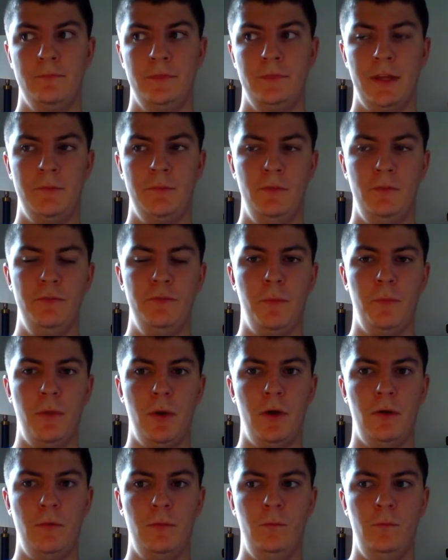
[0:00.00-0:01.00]
They moved the
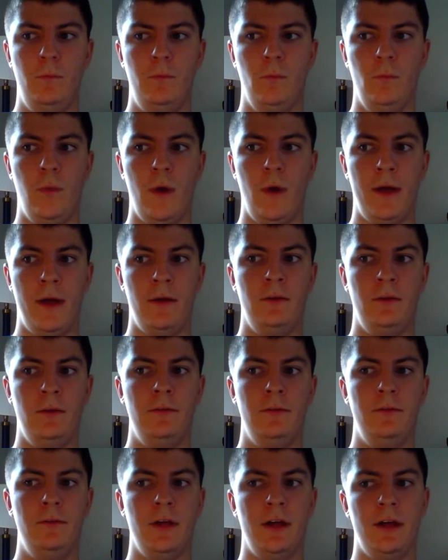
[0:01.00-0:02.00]
ball
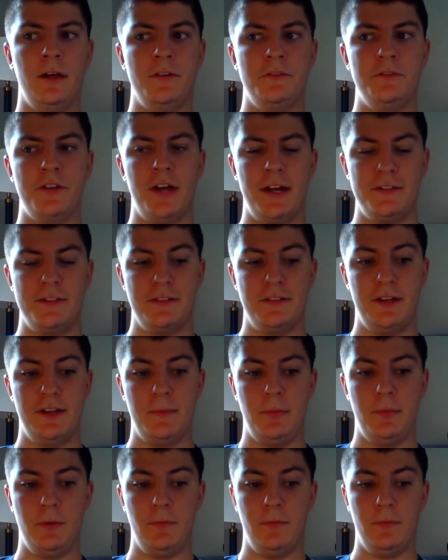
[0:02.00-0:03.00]
well. Johnson
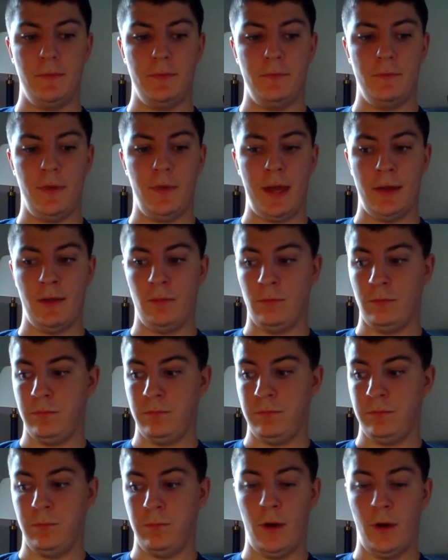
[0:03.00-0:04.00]
had
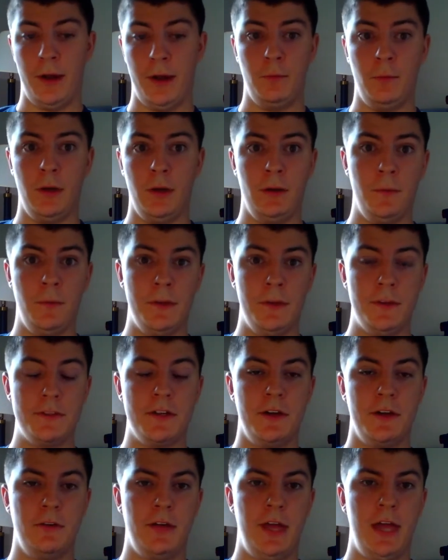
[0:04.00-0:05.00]
ran well the
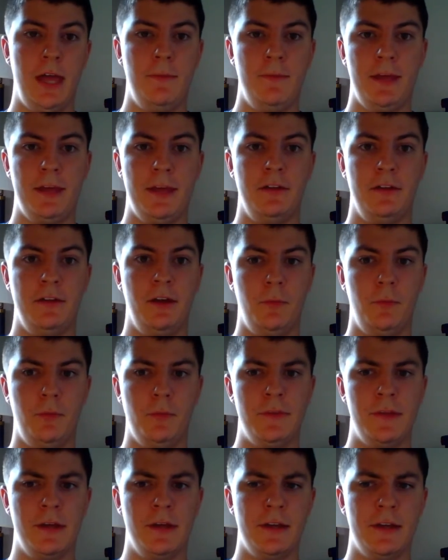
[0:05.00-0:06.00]
entire game. He ended up
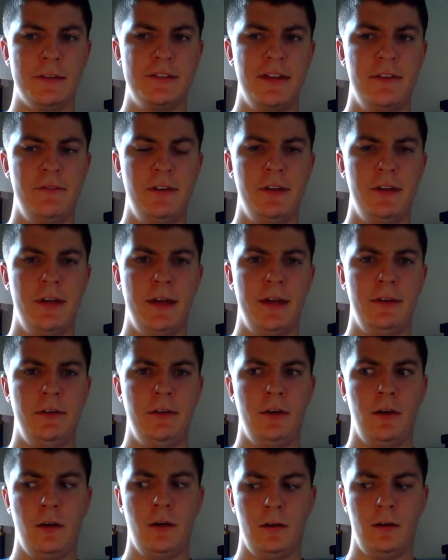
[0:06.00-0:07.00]
with 79
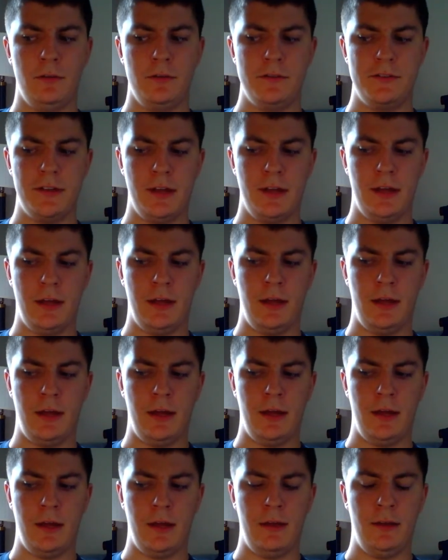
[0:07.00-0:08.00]
yards.
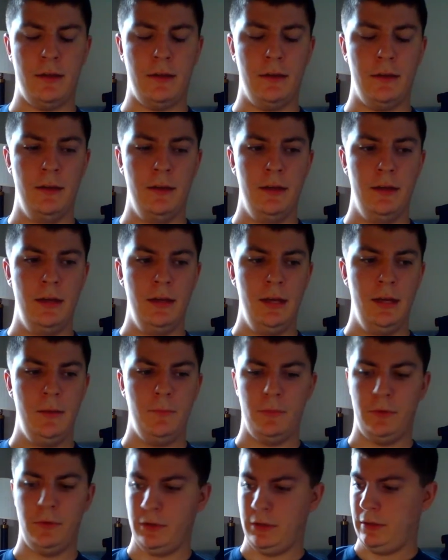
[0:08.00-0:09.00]
I
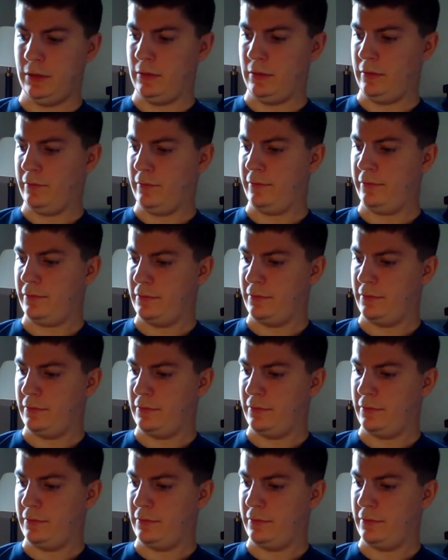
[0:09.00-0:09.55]
believe